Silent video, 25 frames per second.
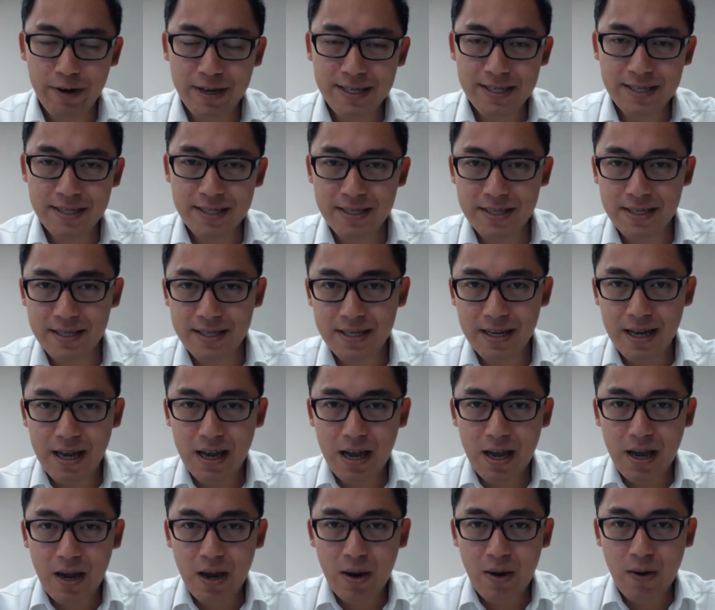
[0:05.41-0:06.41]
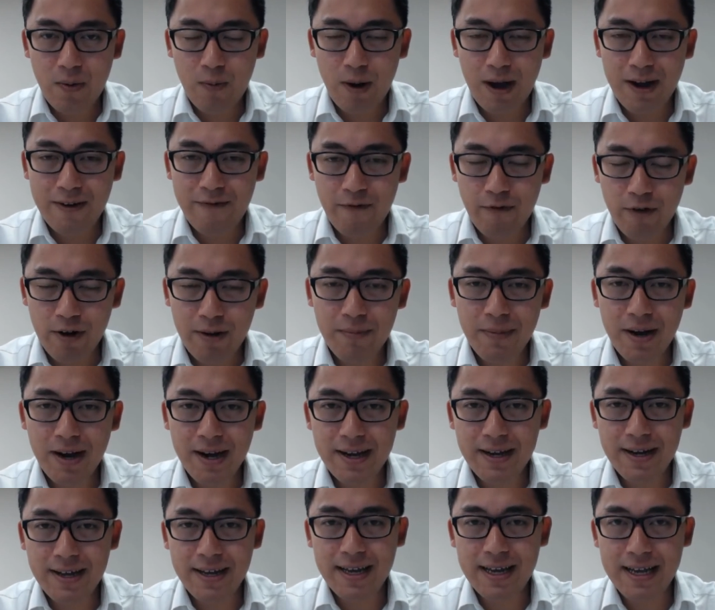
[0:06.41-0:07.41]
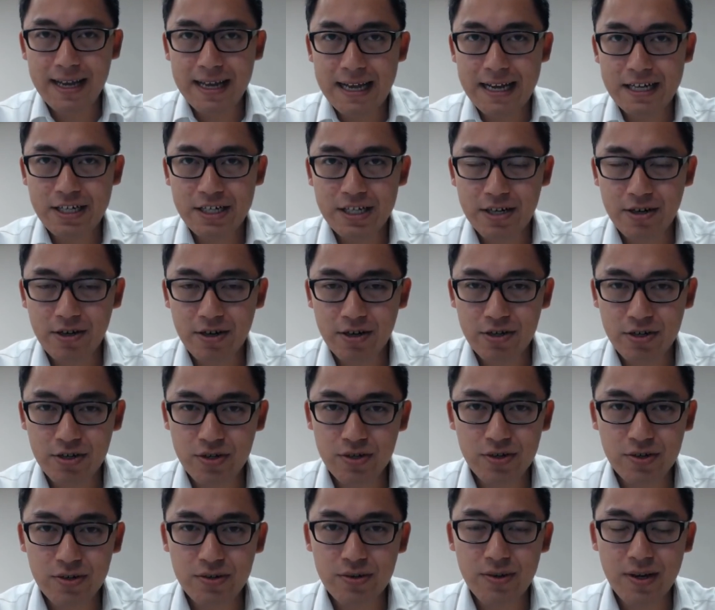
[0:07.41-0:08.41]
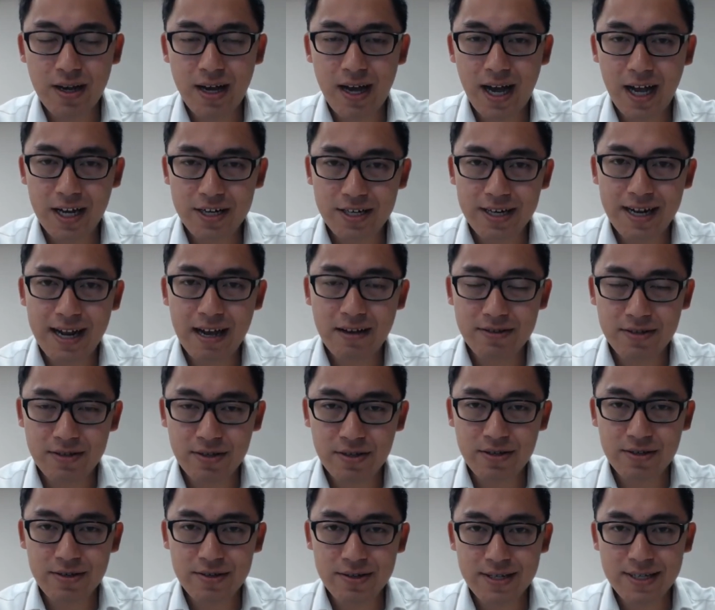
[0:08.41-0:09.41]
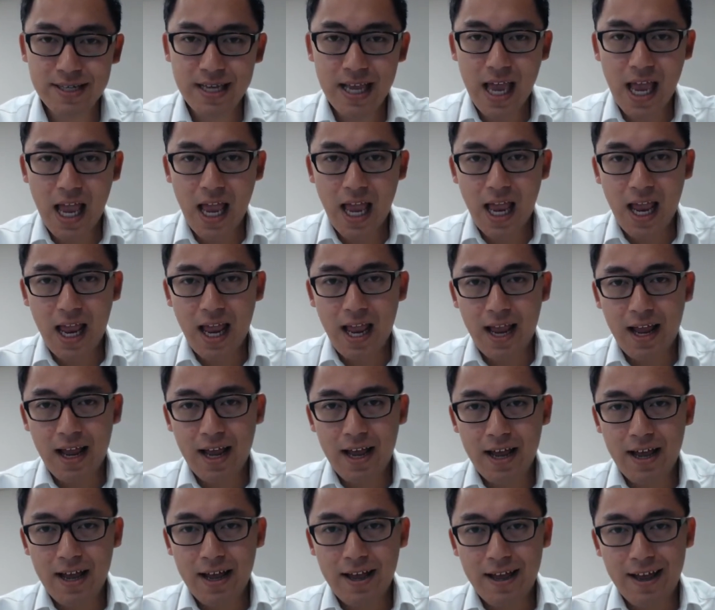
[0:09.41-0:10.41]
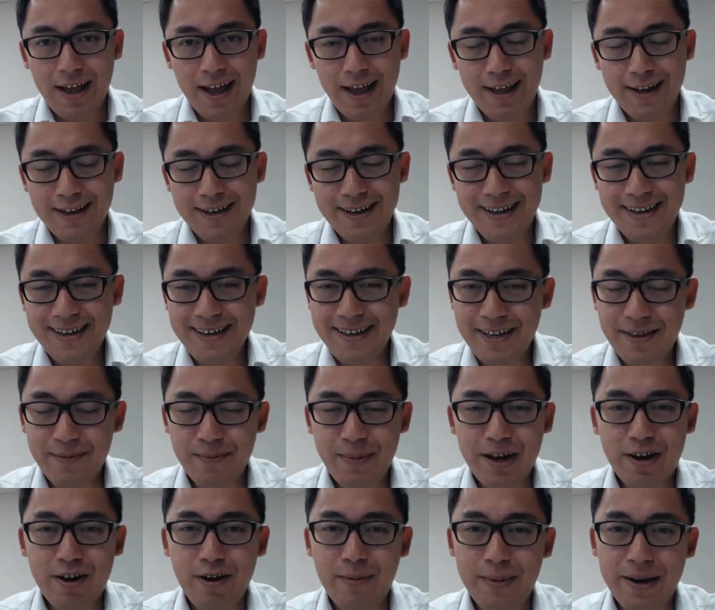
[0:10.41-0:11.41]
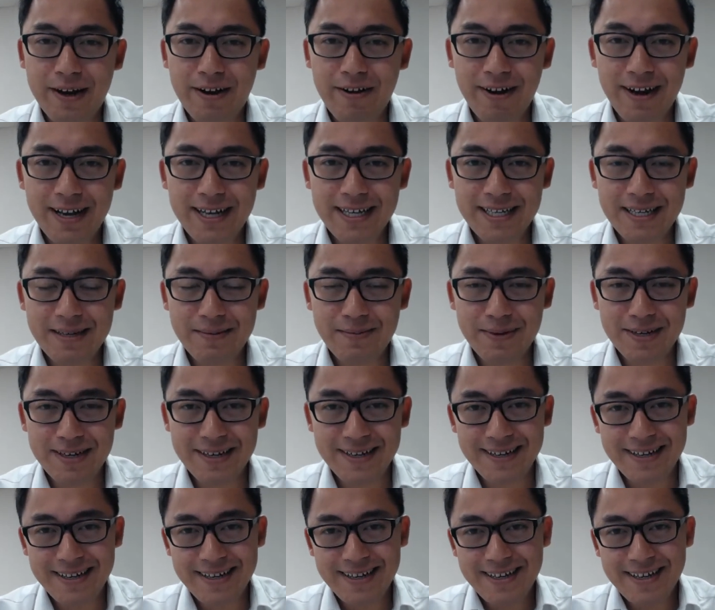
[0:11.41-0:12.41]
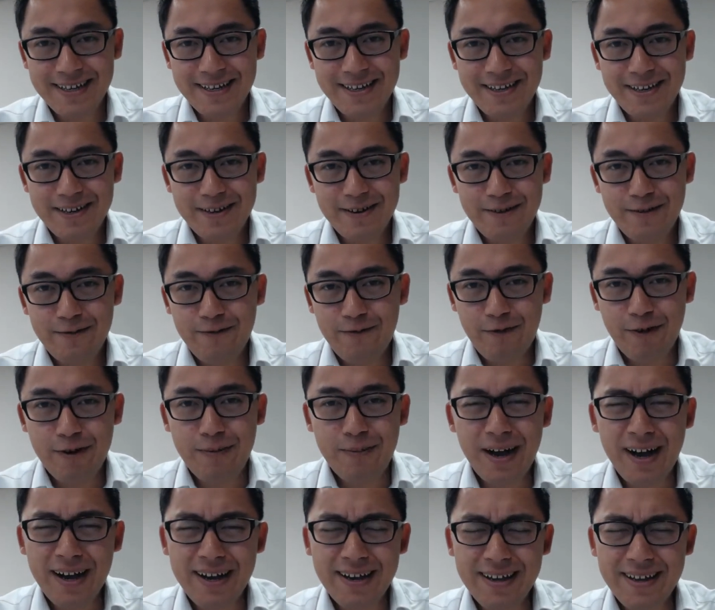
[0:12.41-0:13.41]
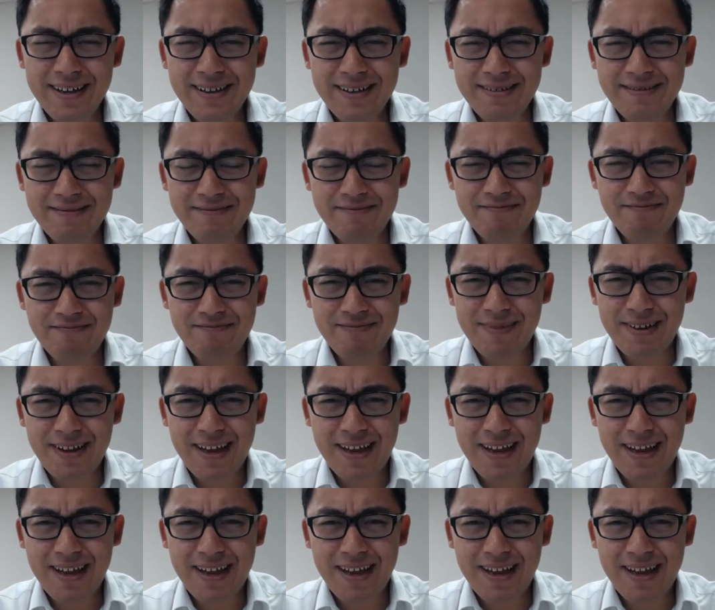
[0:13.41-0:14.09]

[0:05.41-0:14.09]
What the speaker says: reasons why free marketing can actually cost you $100,000. And you might call me crazy, but free marketing,